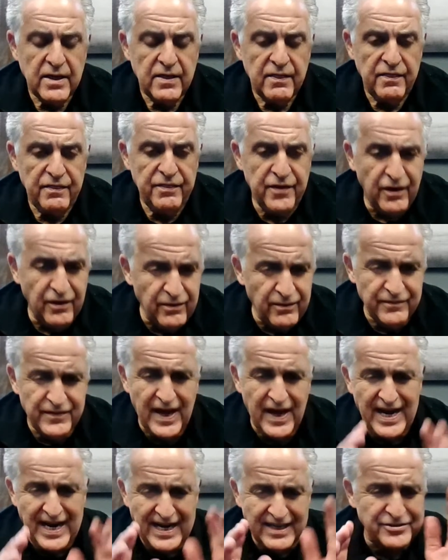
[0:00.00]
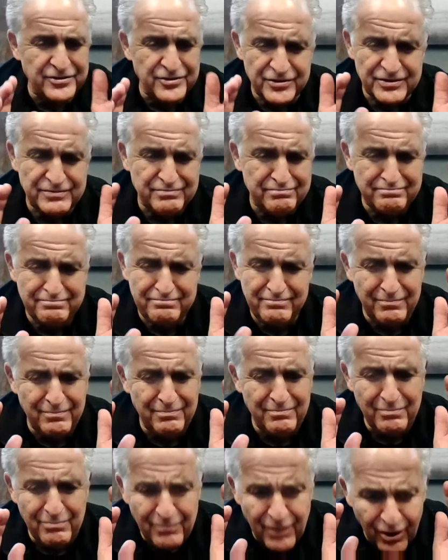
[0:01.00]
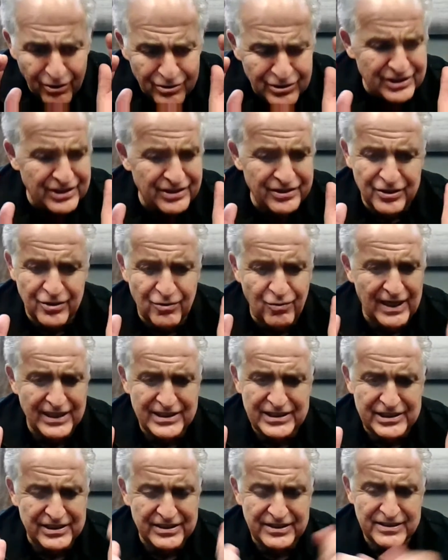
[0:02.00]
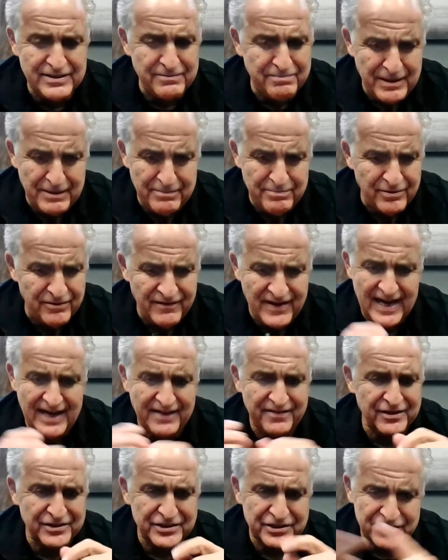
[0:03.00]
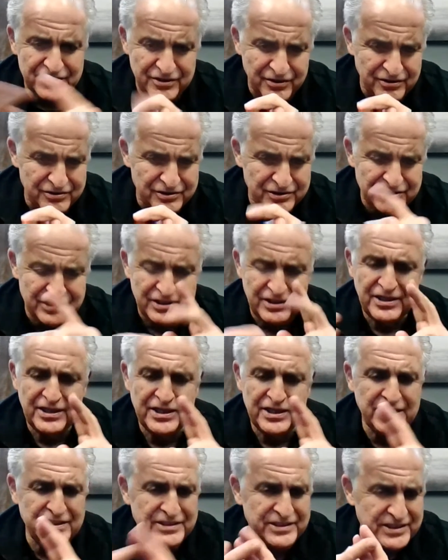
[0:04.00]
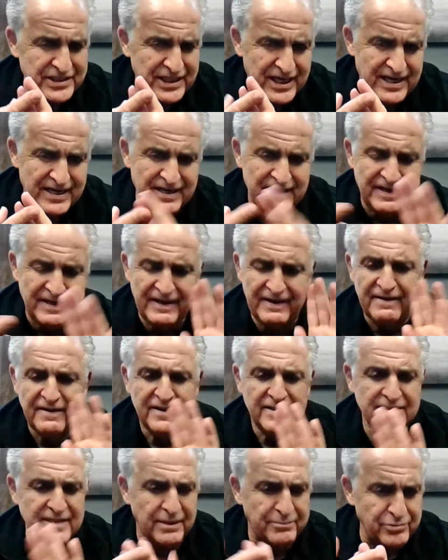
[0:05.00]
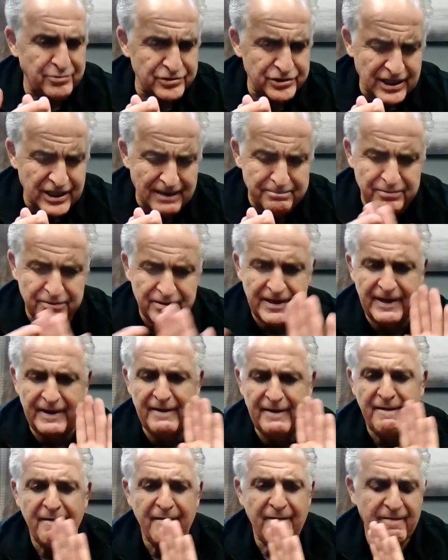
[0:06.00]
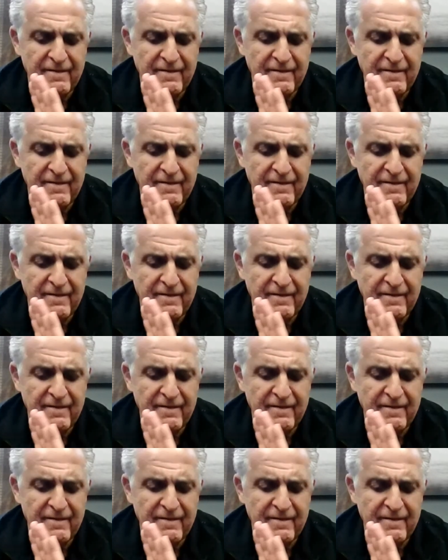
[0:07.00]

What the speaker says: that answers most of the questions that people have had: the search, insanity, double jeopardy,